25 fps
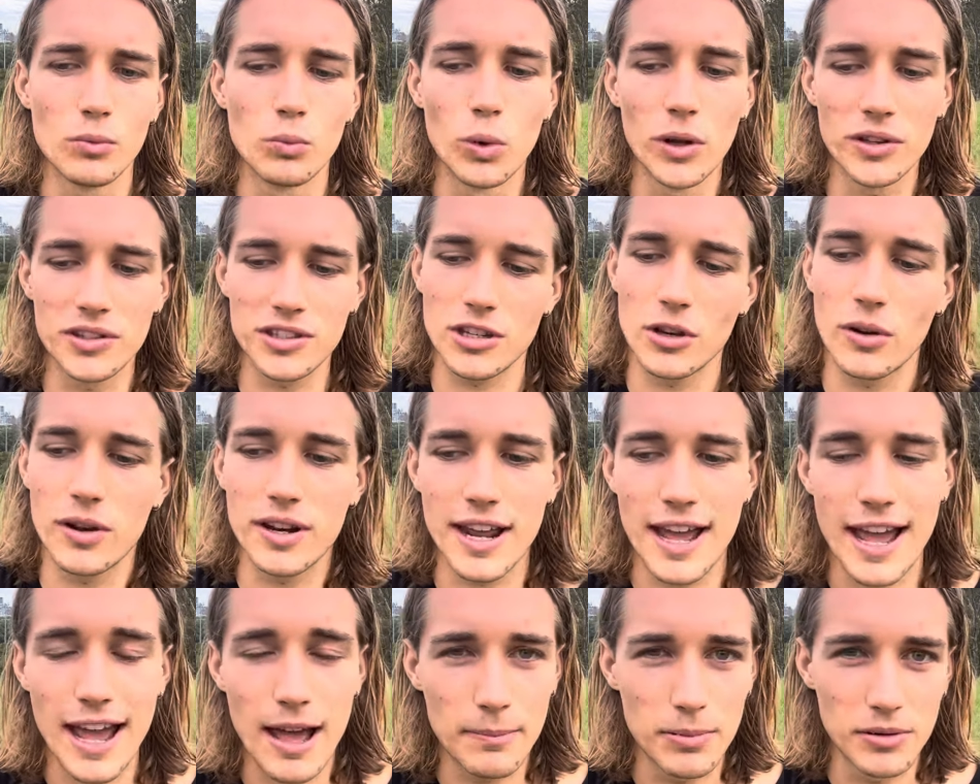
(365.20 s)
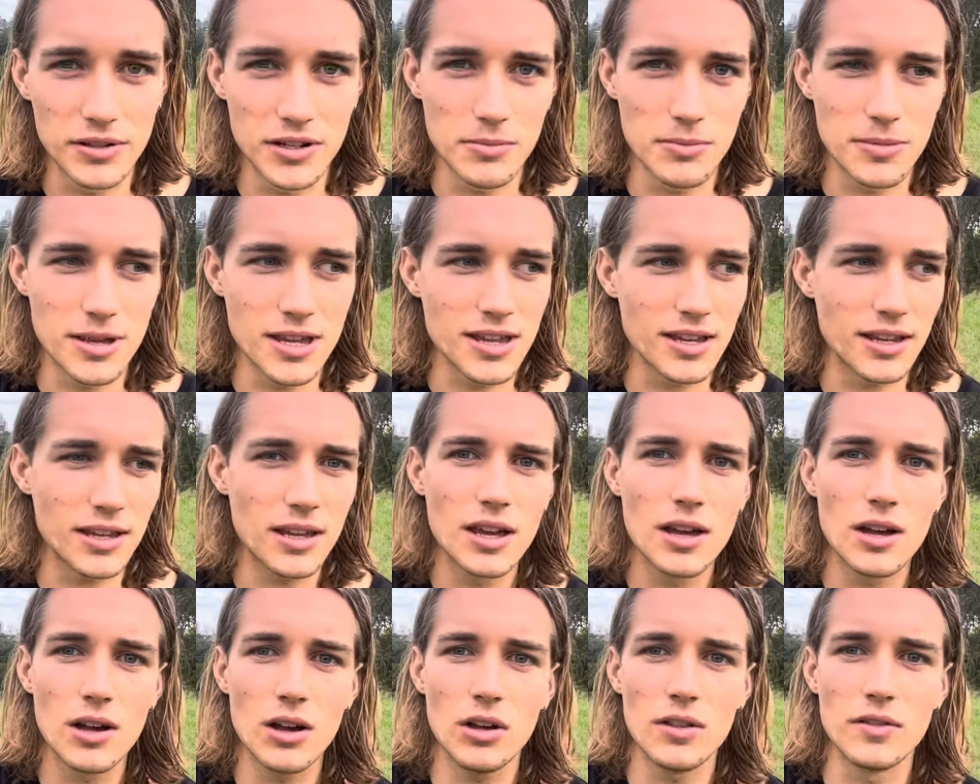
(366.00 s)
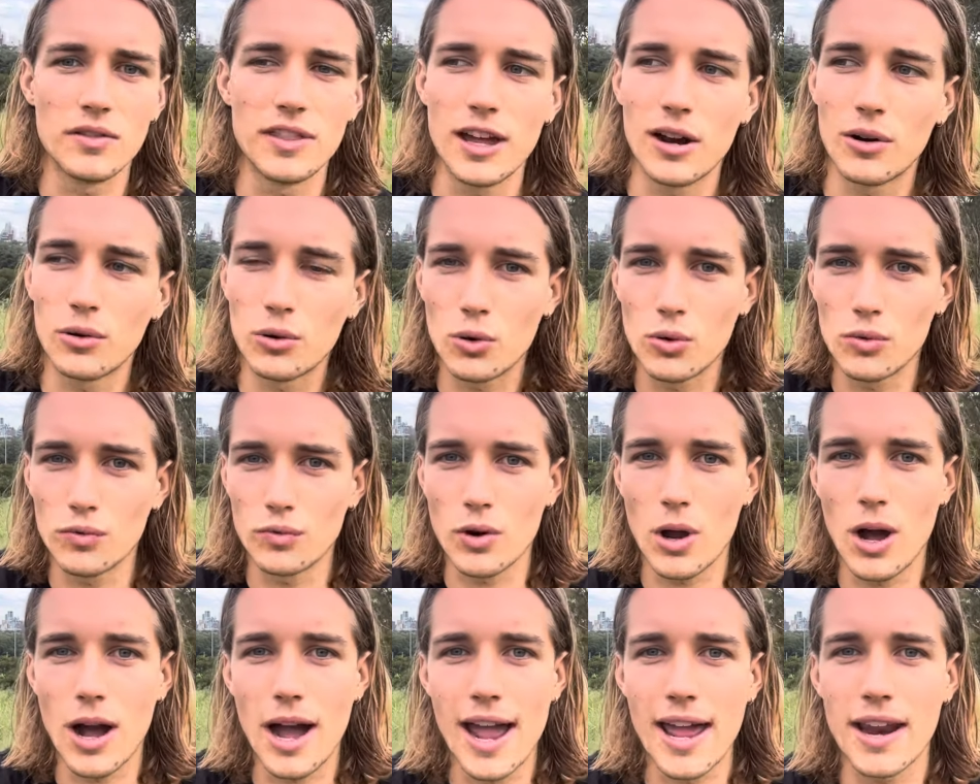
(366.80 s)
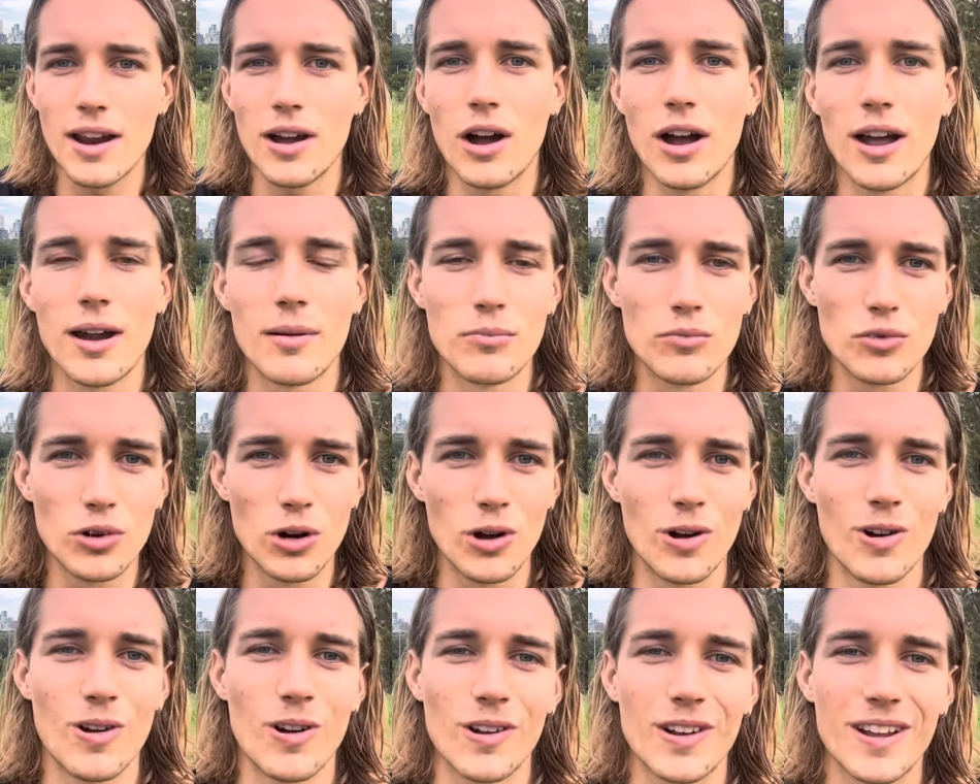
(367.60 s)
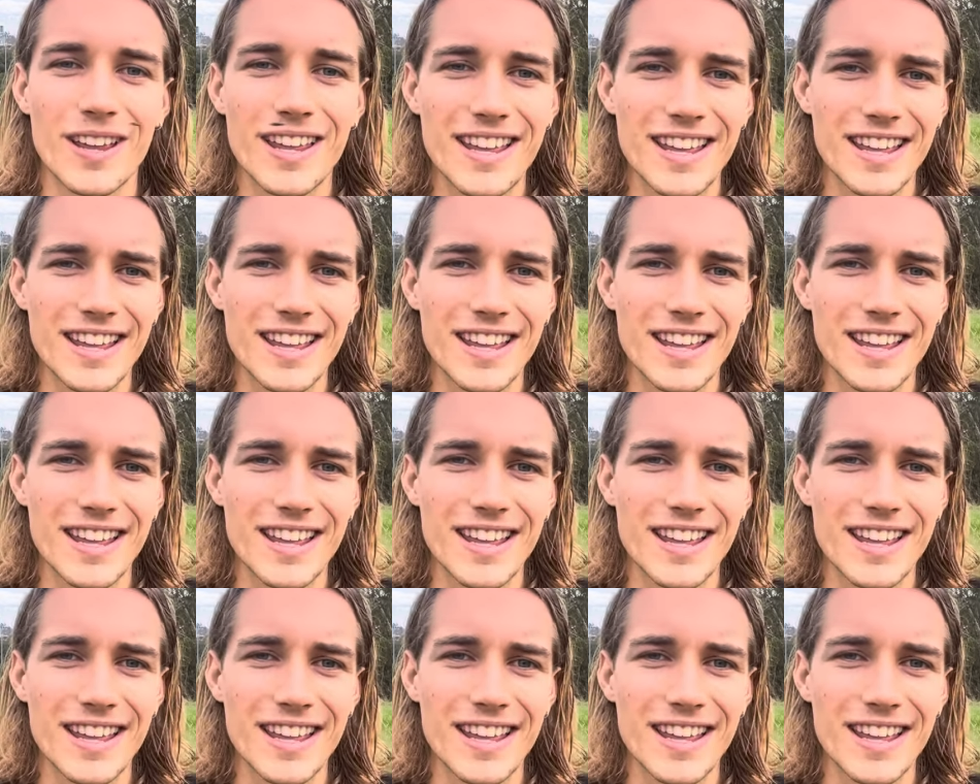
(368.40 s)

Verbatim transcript: What's going to happen to me? they're all right, I'm wrong.